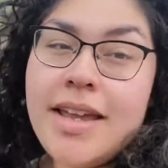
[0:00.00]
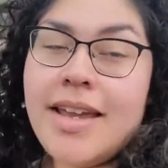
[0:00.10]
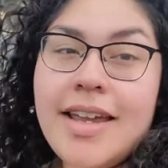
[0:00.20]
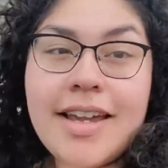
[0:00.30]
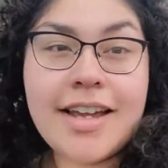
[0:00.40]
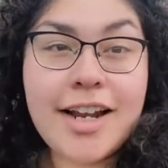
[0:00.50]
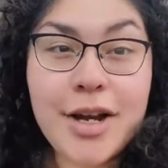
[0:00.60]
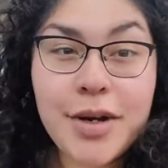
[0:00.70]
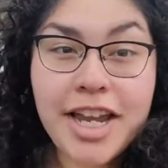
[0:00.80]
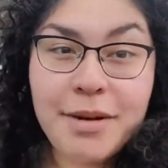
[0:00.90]
and
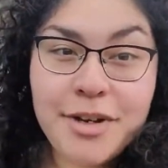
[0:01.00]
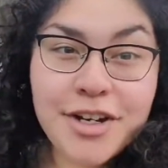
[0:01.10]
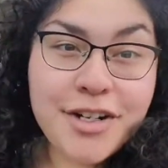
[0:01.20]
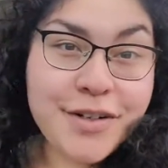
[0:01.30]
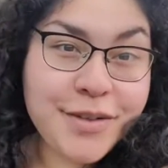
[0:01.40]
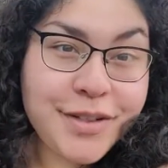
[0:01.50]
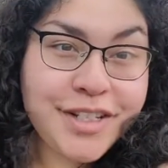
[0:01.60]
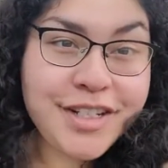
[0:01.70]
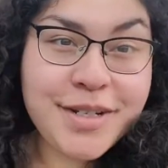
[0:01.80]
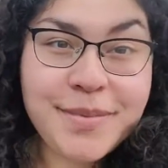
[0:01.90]
I came here to
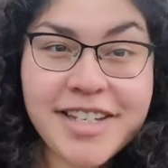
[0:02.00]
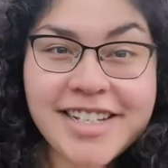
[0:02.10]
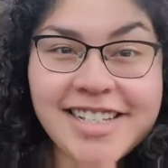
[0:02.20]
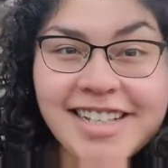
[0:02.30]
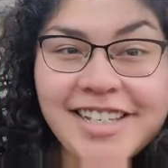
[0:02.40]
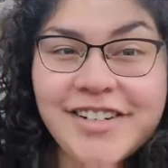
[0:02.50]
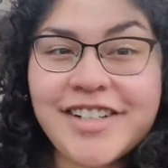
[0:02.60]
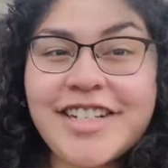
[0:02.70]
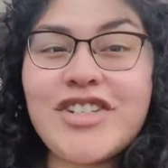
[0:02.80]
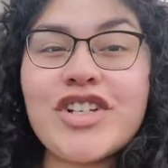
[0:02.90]
Ulta because it
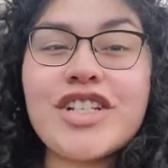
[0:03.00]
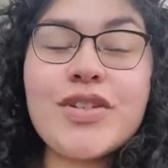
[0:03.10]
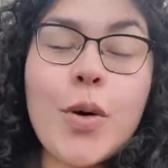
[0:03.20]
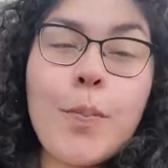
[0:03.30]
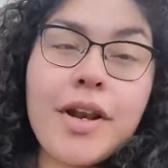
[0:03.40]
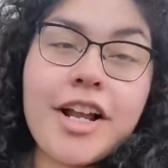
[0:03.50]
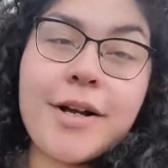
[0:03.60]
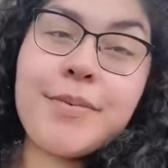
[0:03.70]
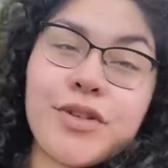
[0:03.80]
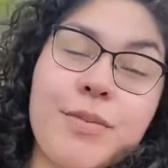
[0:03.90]
literally just opened
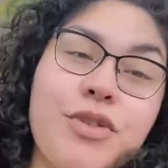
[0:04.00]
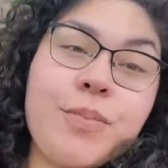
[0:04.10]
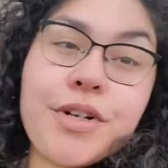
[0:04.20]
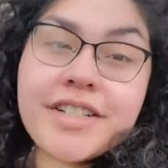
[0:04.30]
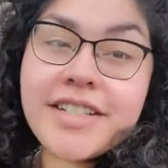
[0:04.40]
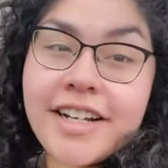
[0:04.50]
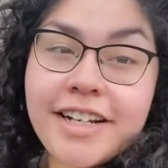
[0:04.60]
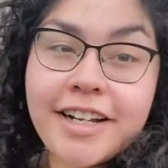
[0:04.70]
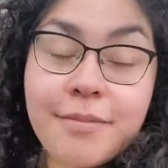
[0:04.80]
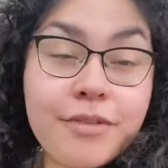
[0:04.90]
up so I'm super excited.